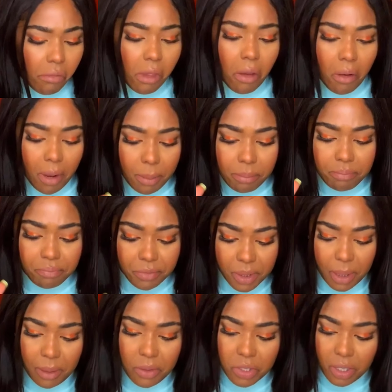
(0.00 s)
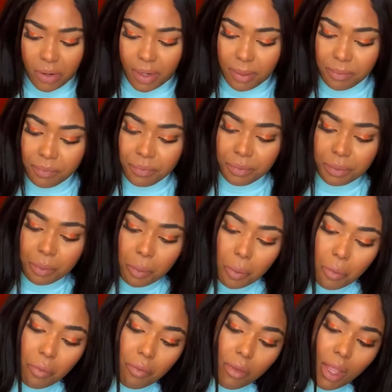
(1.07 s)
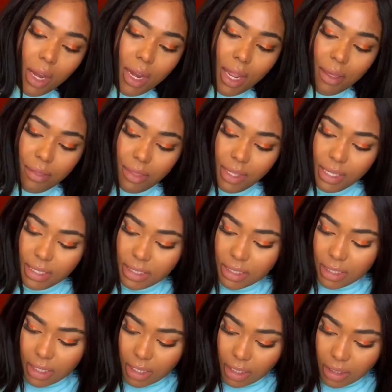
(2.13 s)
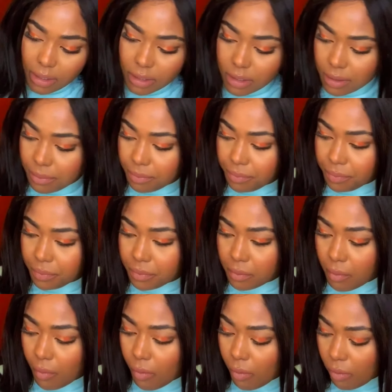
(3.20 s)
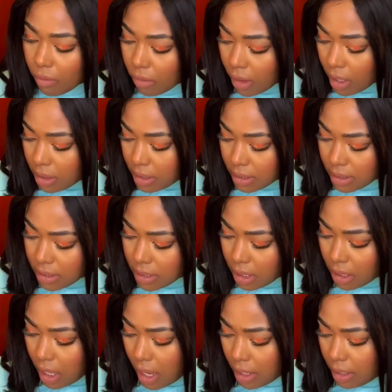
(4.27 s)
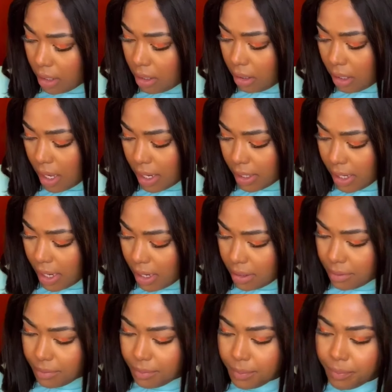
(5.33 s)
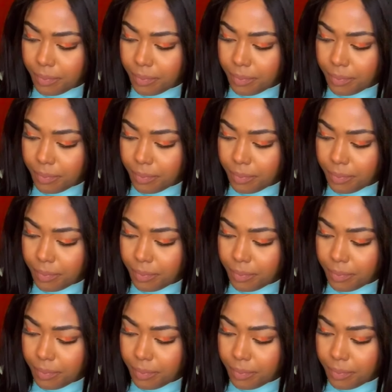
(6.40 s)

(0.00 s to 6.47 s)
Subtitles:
Okay, that's all right. Now these things, this is a longan,